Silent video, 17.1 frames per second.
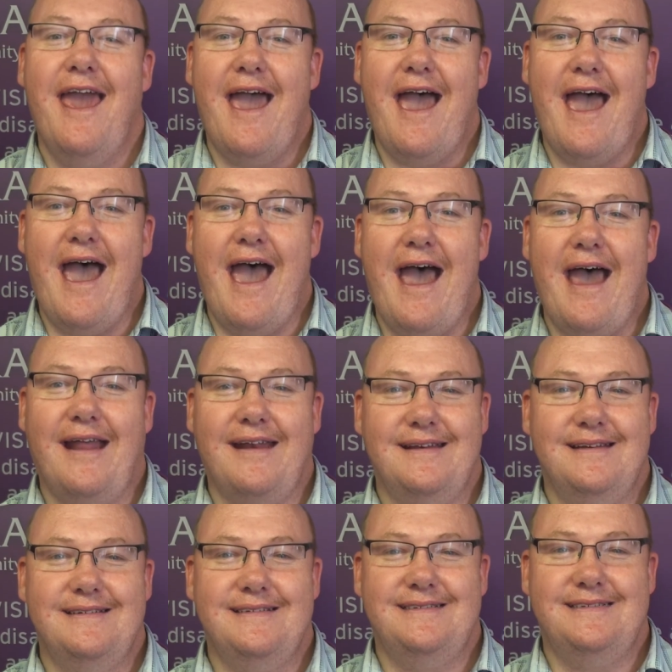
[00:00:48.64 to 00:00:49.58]

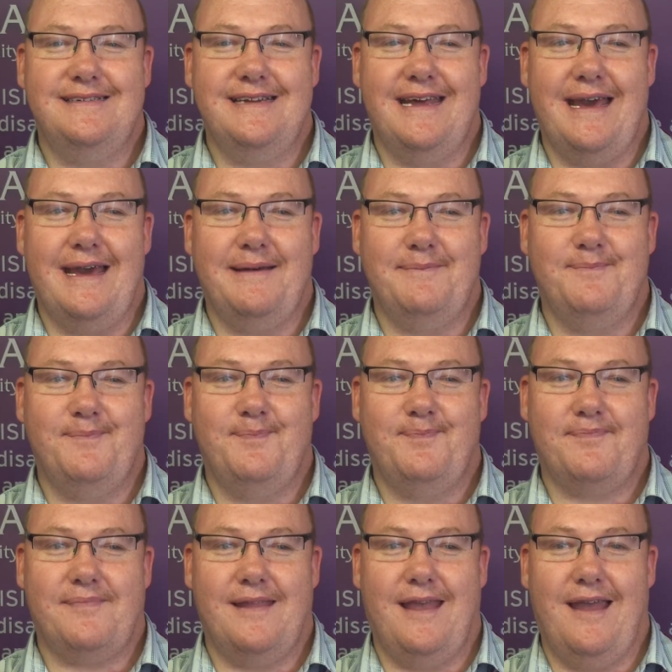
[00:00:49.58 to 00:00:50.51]
And
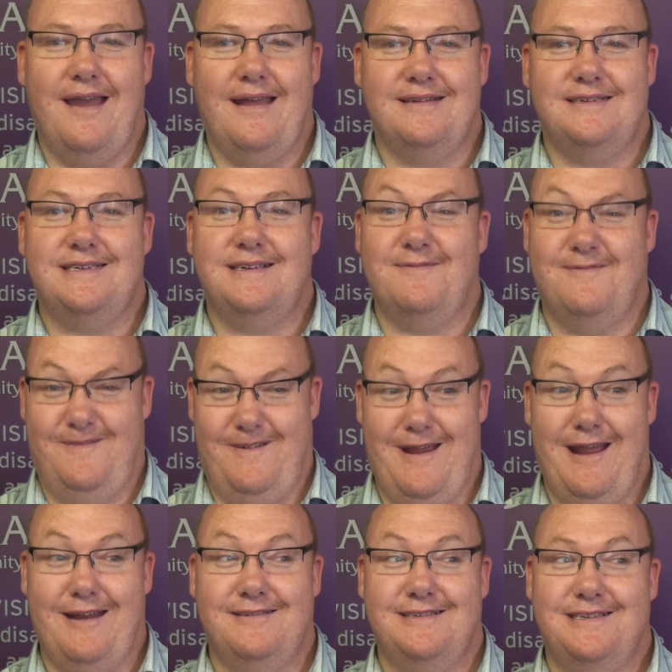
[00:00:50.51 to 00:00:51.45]

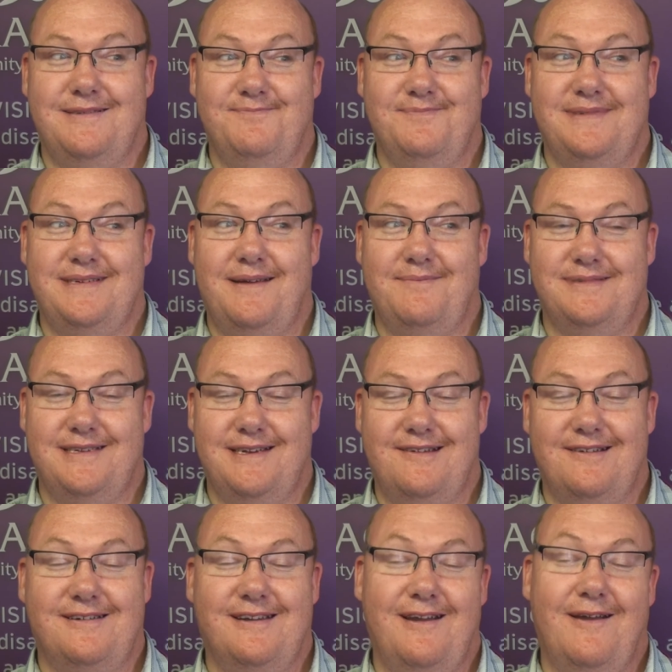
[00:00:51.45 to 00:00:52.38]
and sometimes
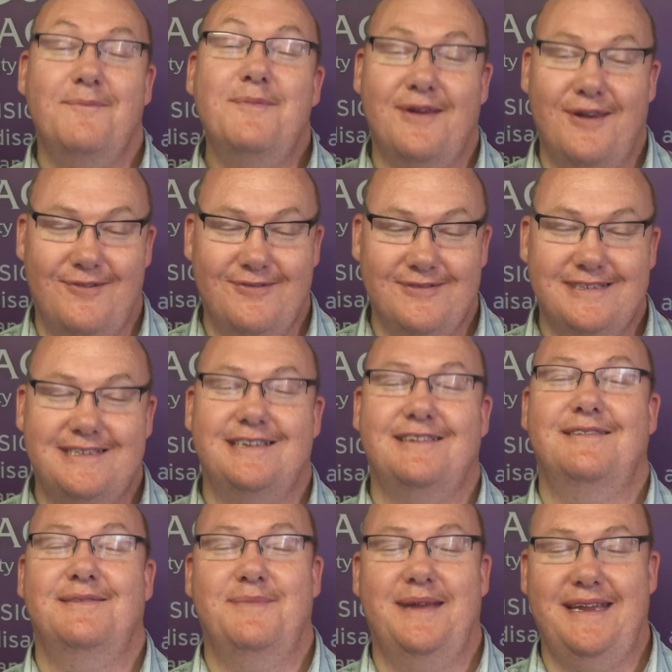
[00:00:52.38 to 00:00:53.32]
I come along
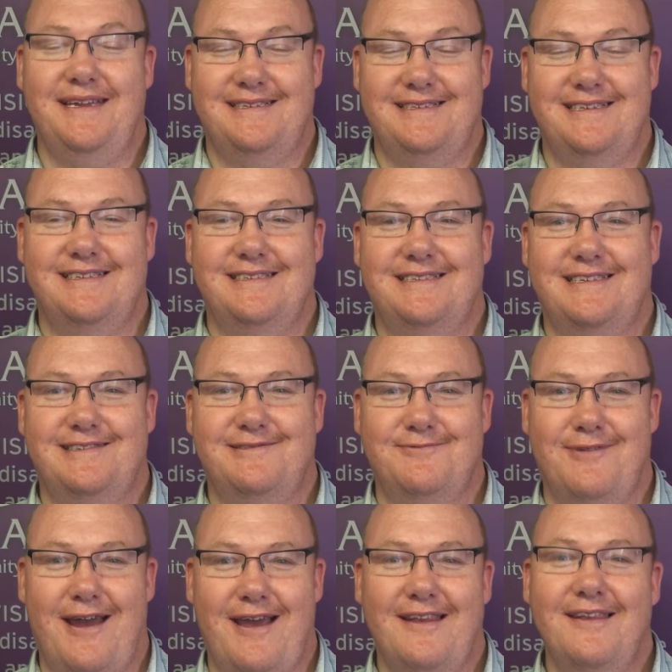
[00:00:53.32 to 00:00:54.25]
to the meetings
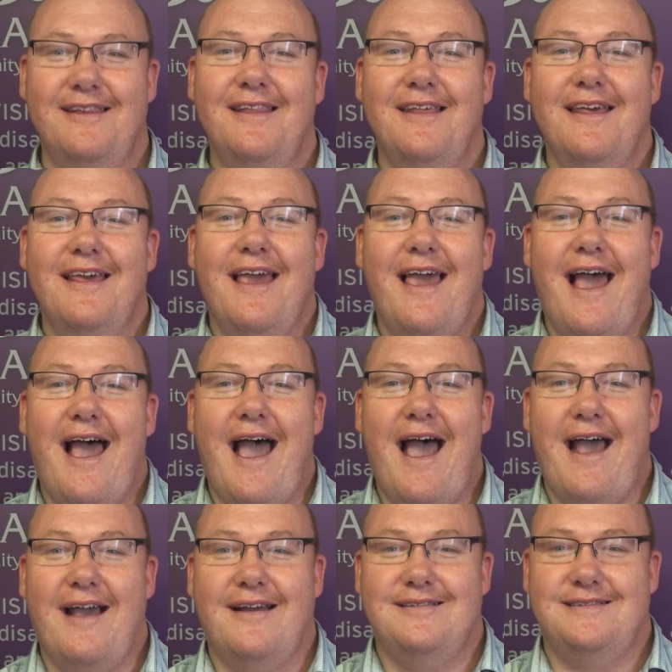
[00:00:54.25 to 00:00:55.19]
as well
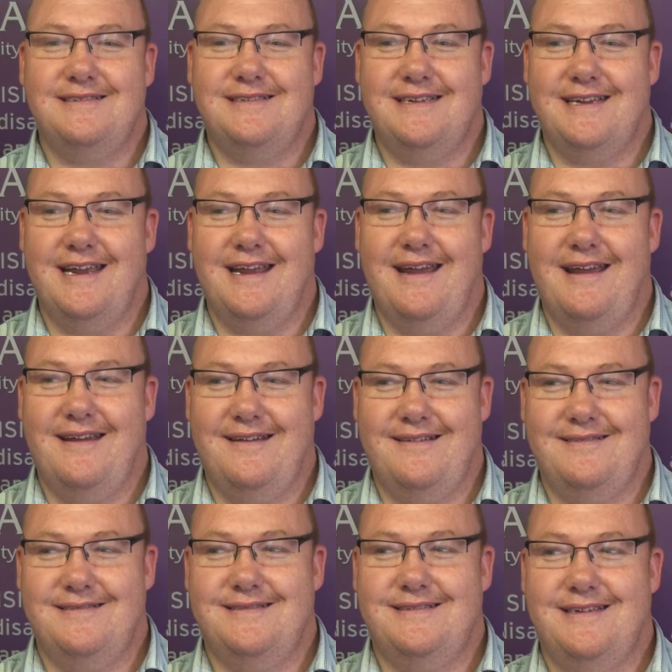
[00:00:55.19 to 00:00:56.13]
to
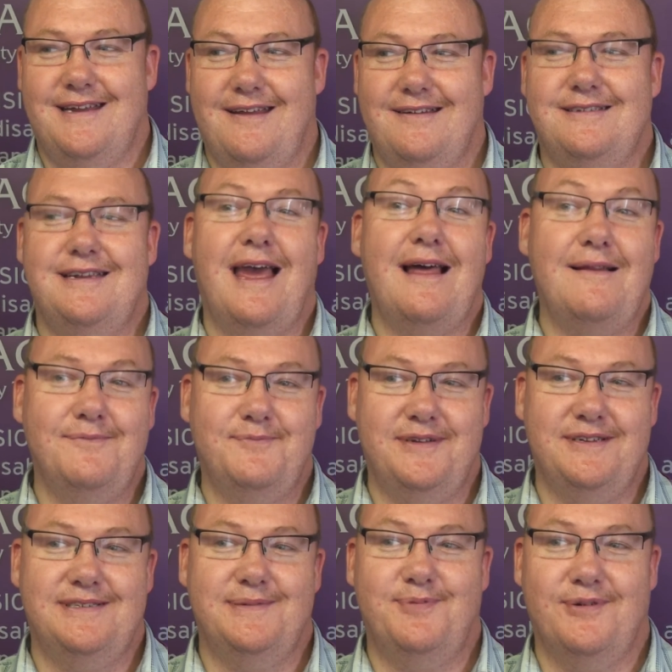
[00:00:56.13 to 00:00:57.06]

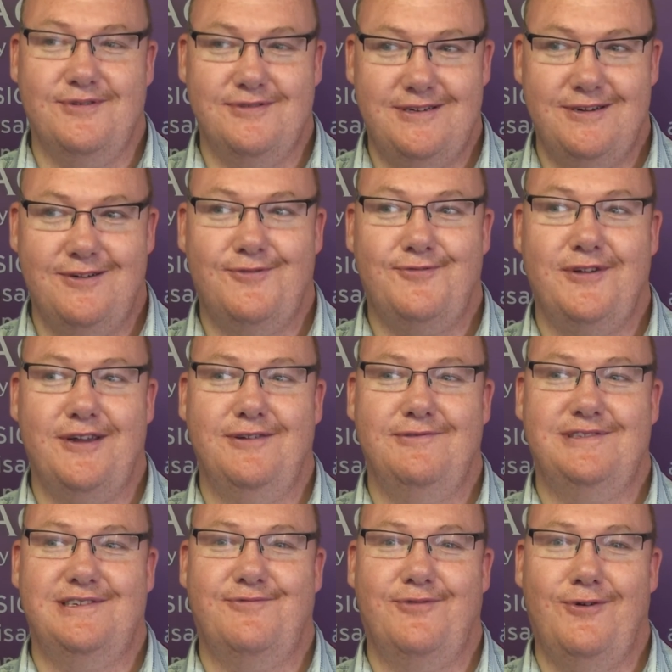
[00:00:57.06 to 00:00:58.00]
help you to put your
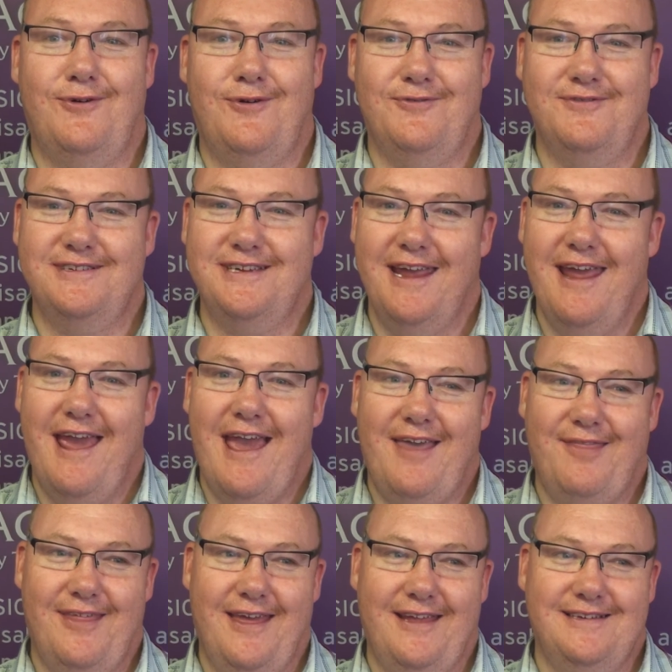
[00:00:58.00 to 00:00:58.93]
views forward,
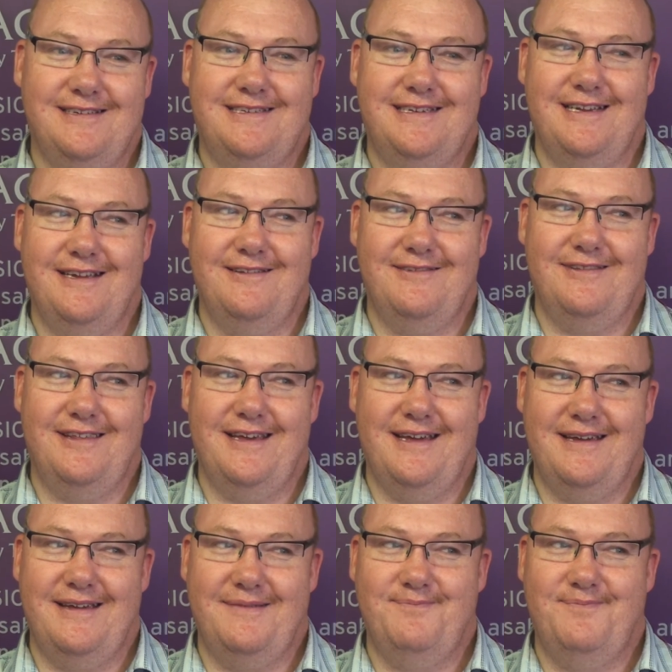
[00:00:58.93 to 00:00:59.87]
and then to
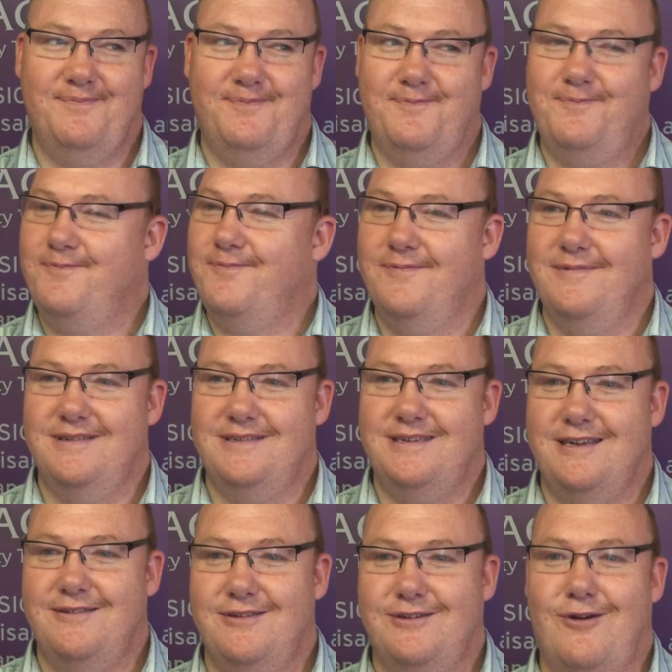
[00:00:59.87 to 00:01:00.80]

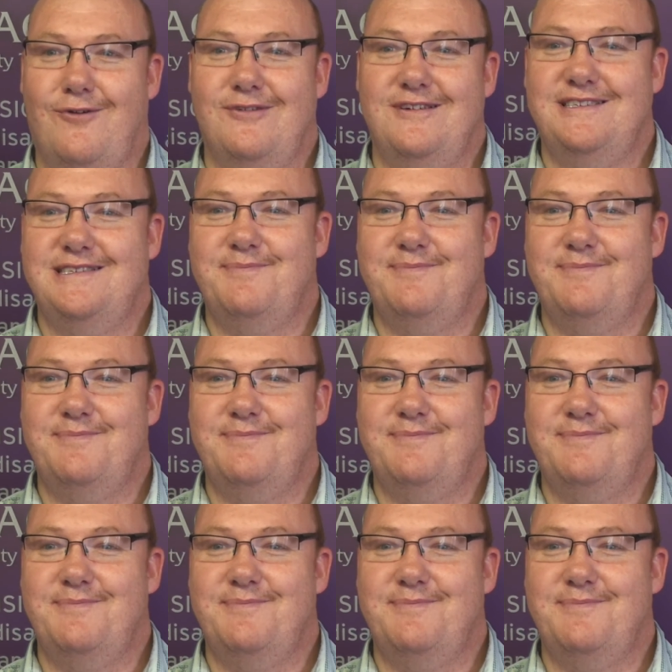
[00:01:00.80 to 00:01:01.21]
the college